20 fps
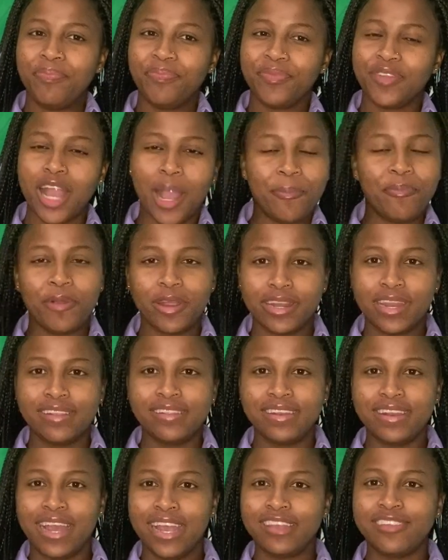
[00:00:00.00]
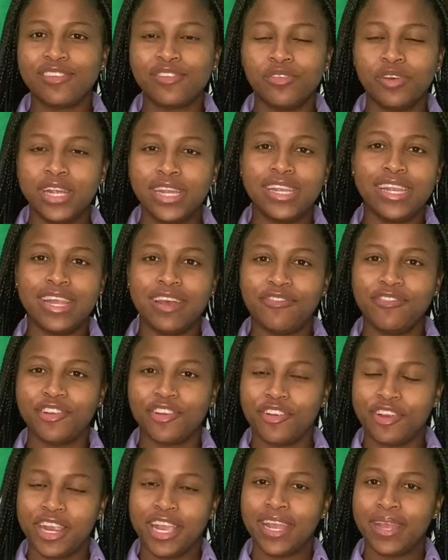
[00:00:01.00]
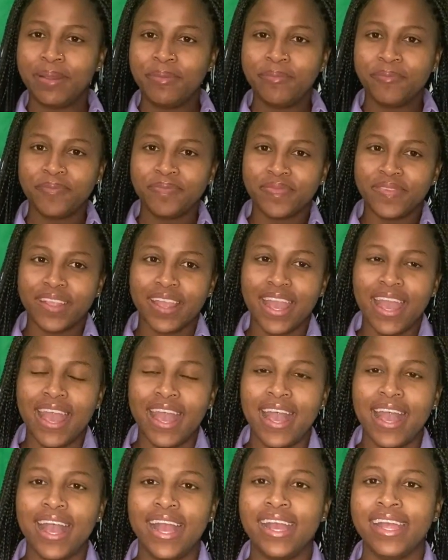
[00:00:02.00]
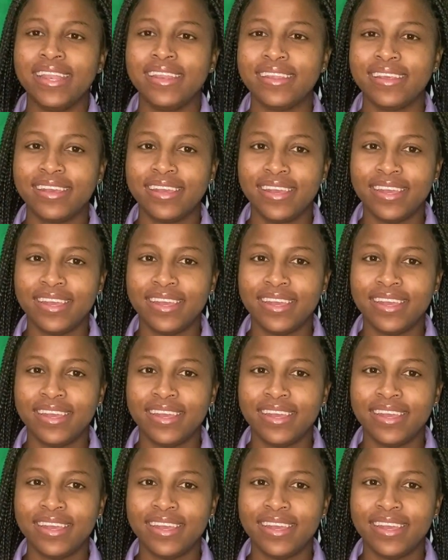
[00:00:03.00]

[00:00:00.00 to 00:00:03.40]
got pregnant in high school in 11th grade and